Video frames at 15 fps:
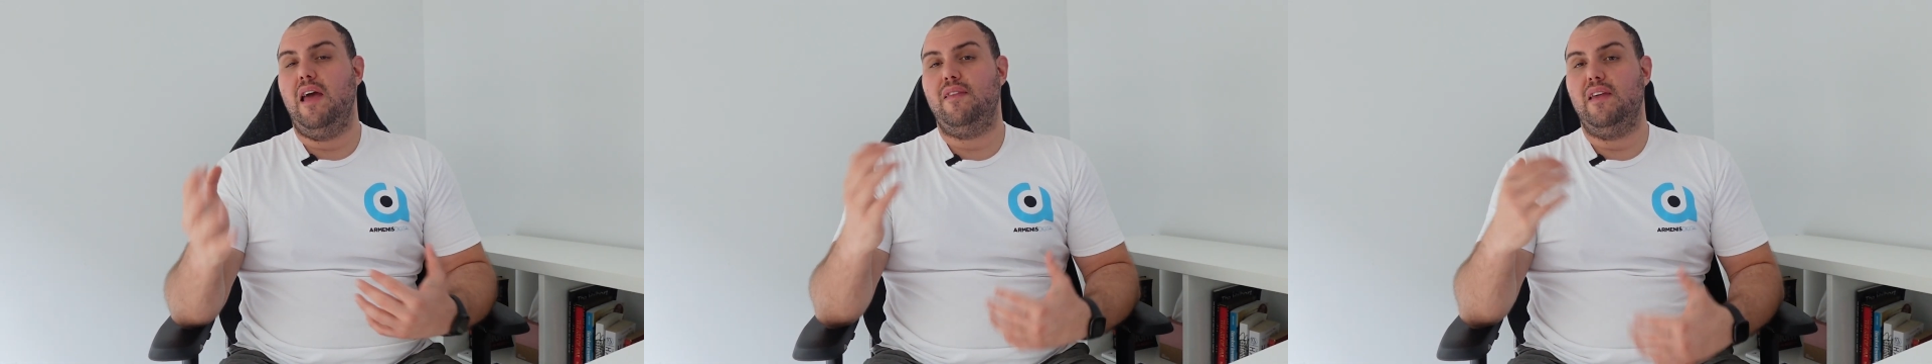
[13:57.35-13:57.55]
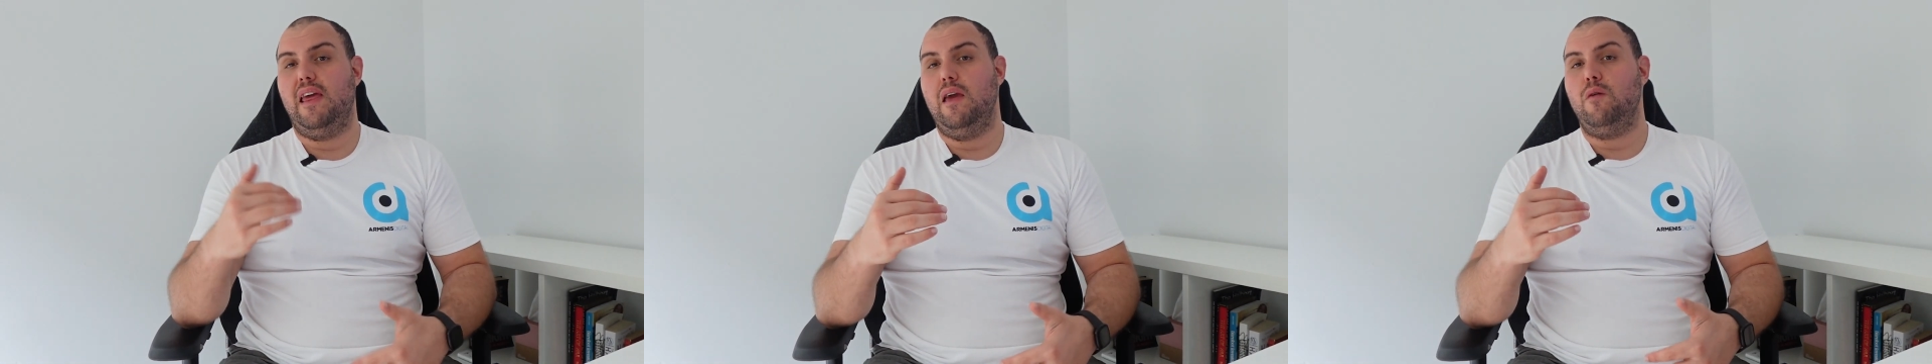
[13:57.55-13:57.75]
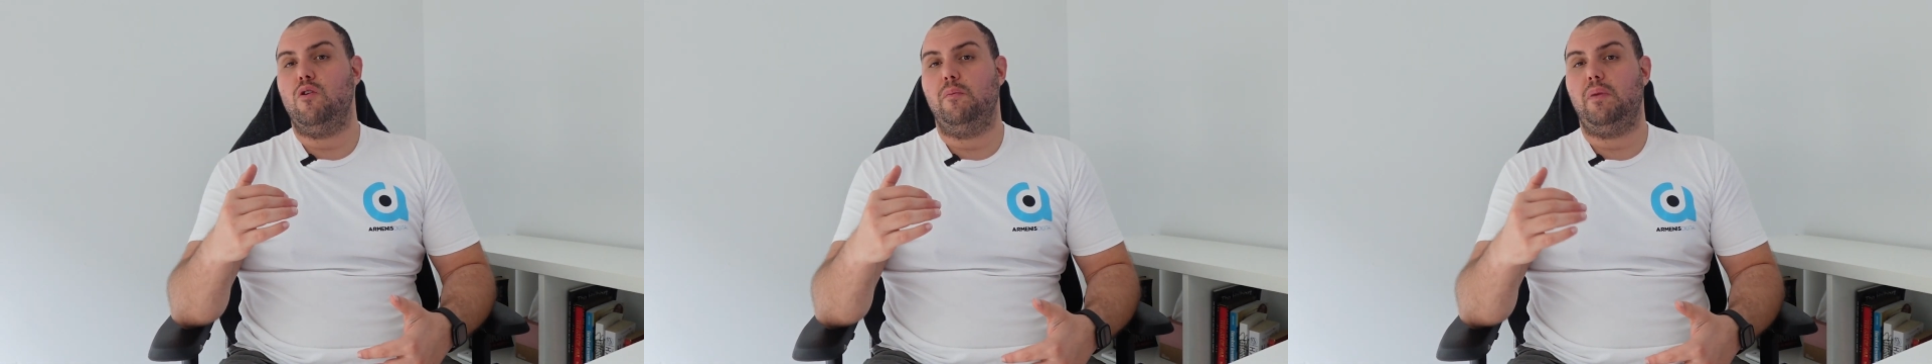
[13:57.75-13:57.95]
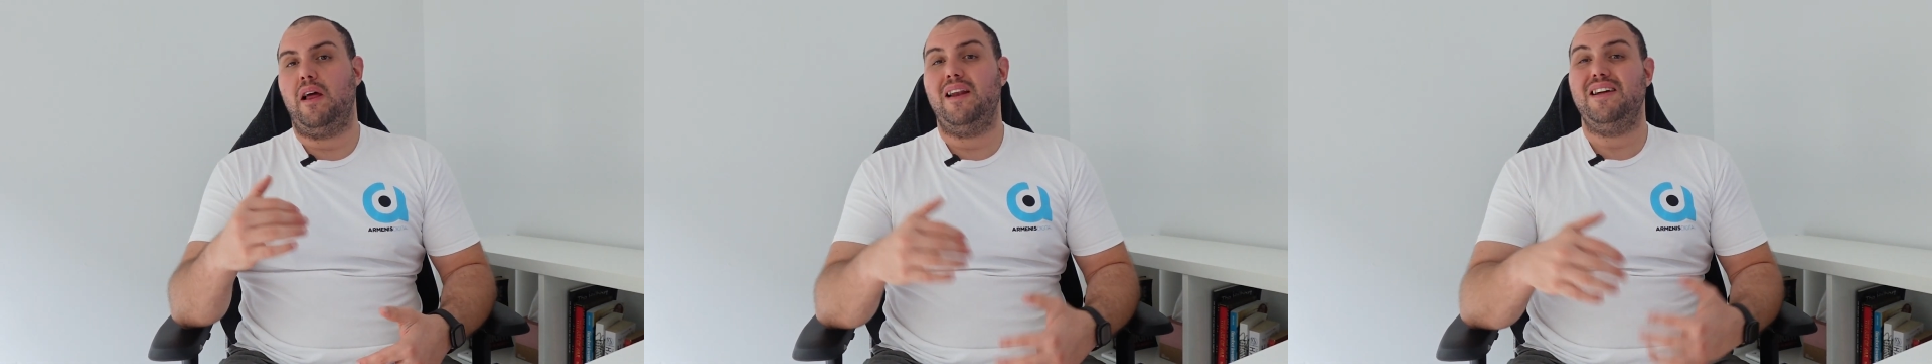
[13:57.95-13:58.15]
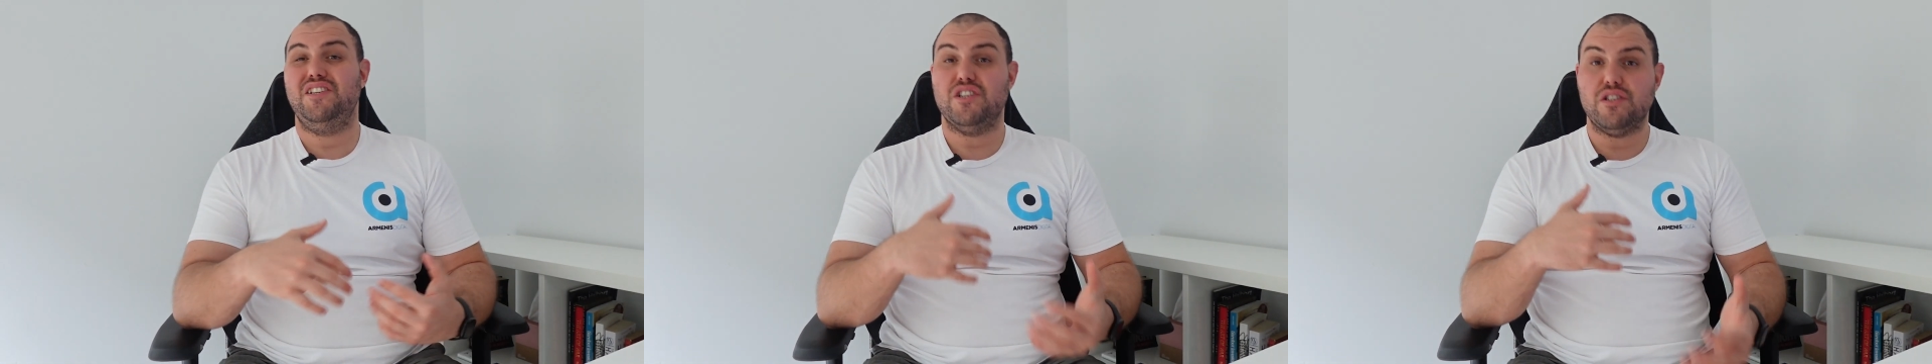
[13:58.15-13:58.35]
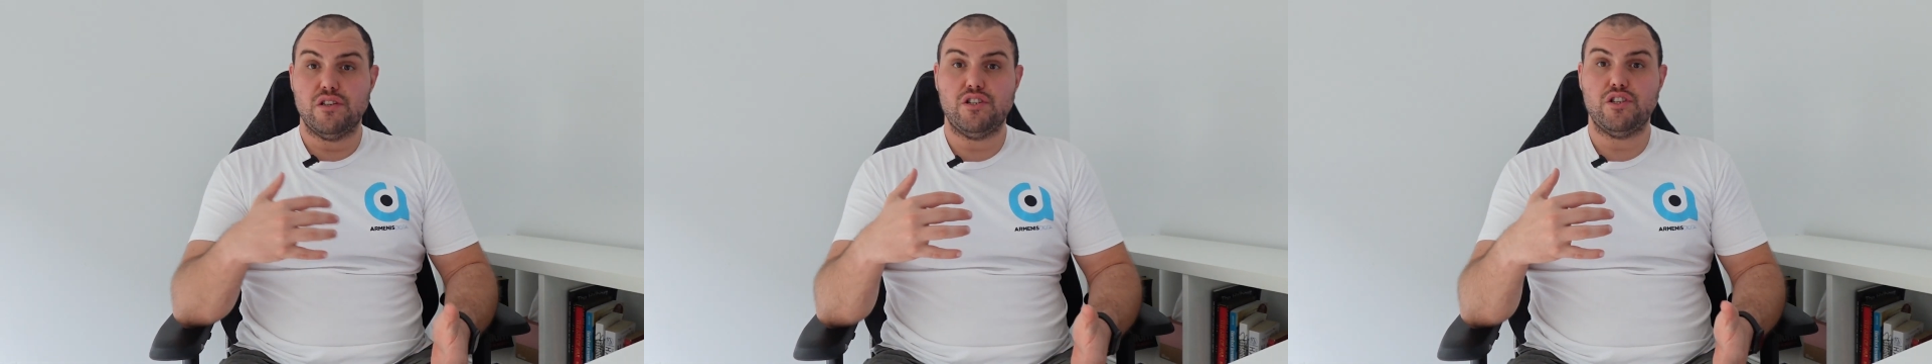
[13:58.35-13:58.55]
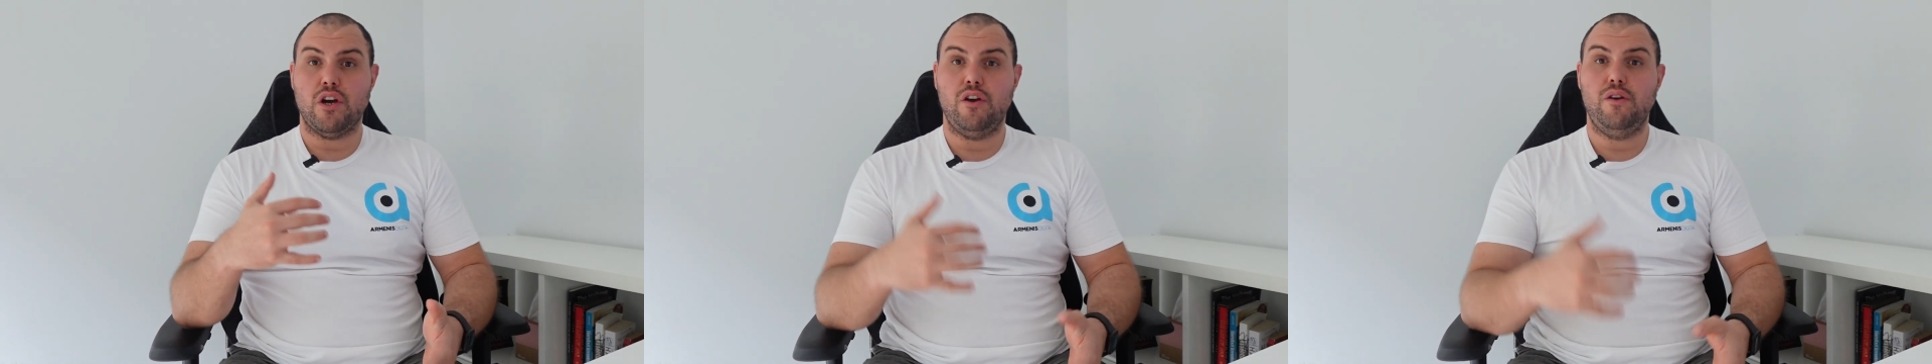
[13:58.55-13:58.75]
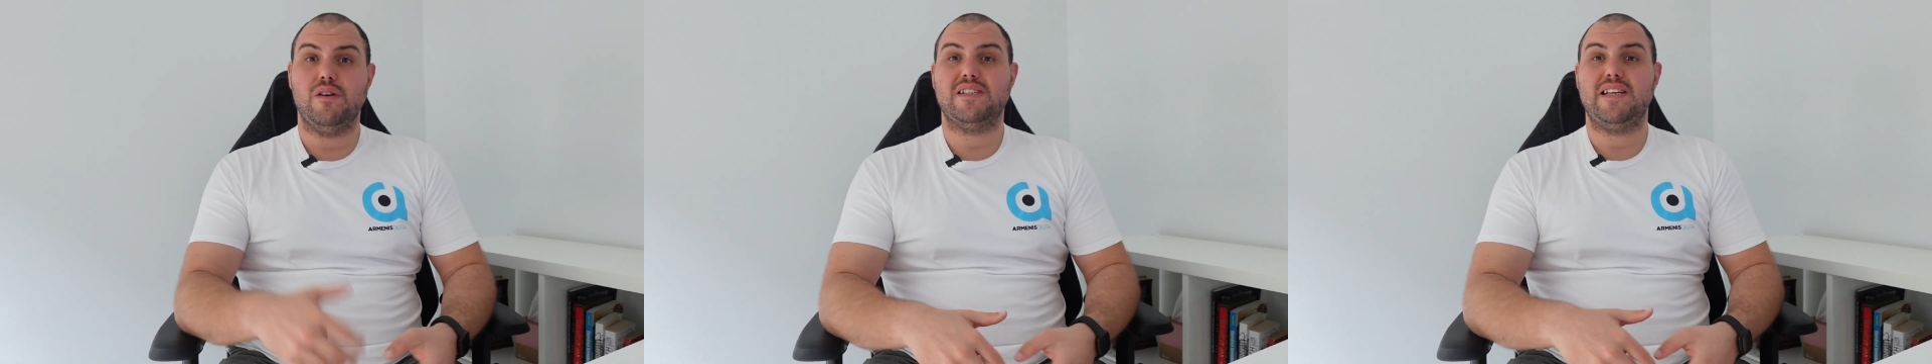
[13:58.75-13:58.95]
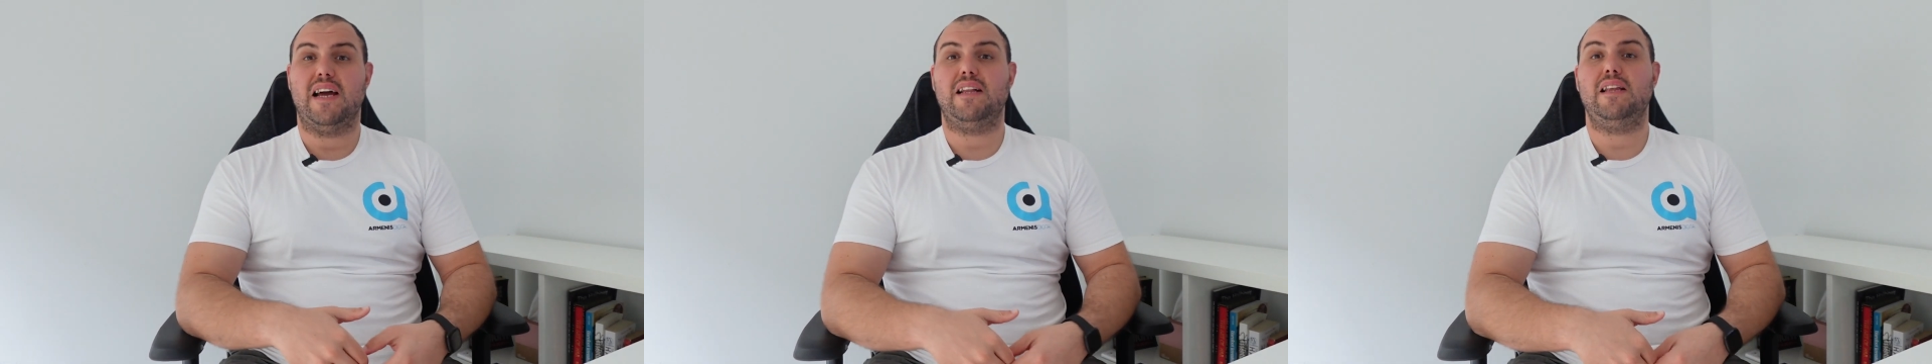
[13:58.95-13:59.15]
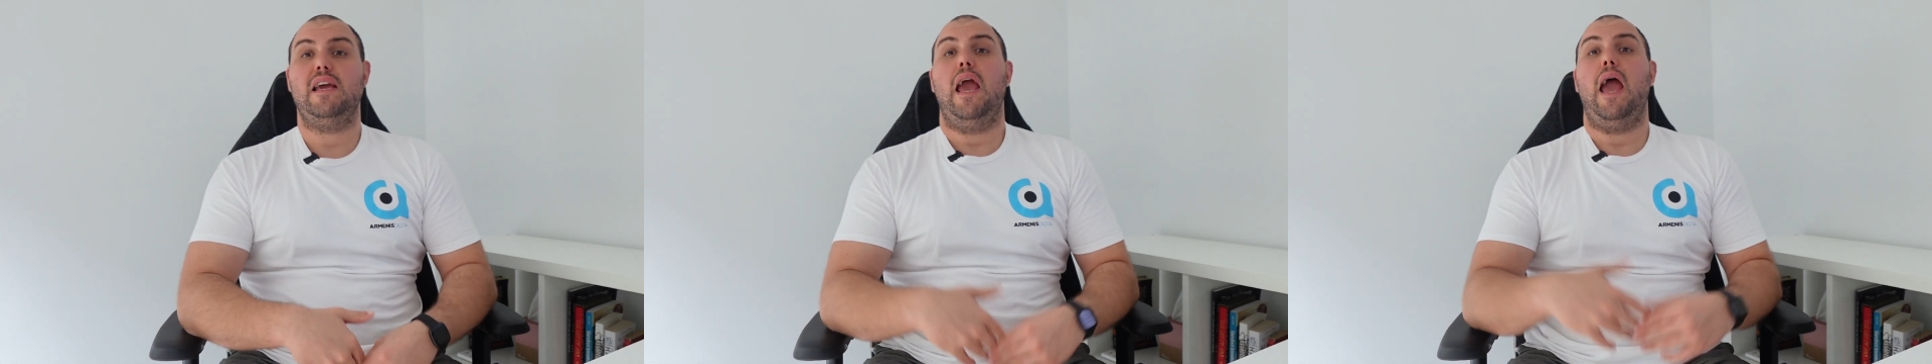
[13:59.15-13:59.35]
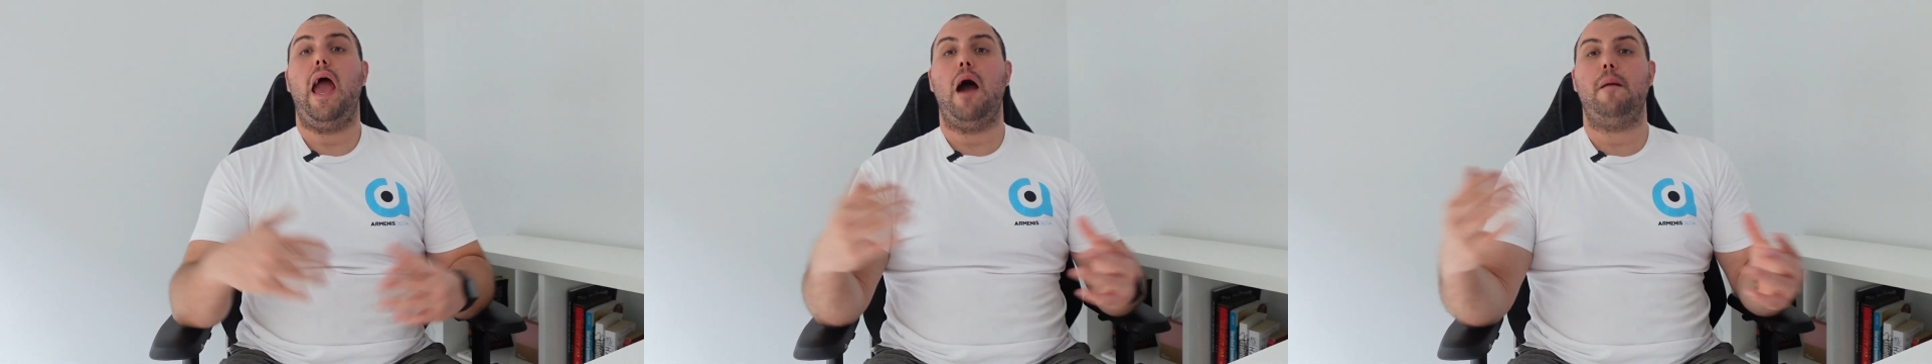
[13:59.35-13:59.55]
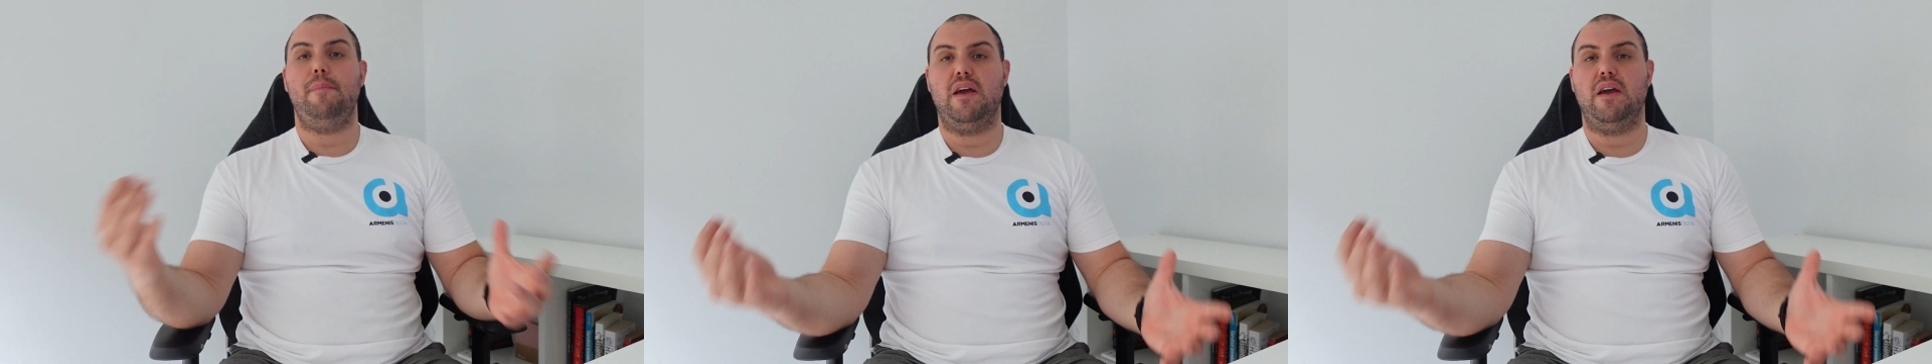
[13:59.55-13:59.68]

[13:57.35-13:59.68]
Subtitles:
and the Keyword Planner just to show you exactly how